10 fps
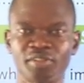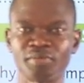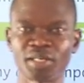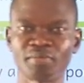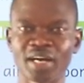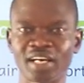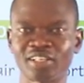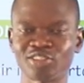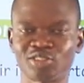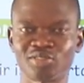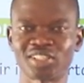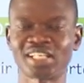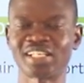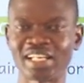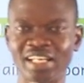Remember to
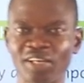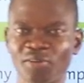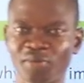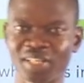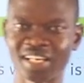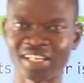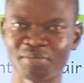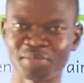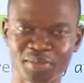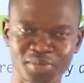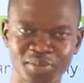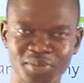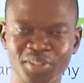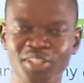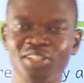share the link with other
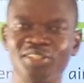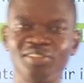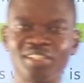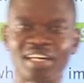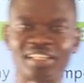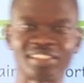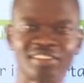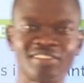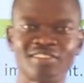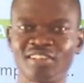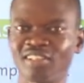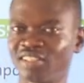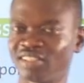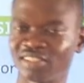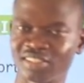people. You can
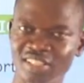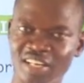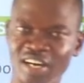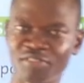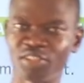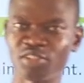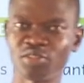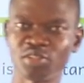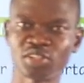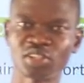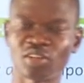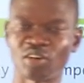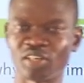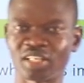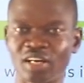see our
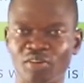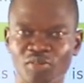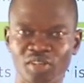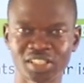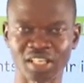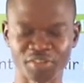videos or you can watch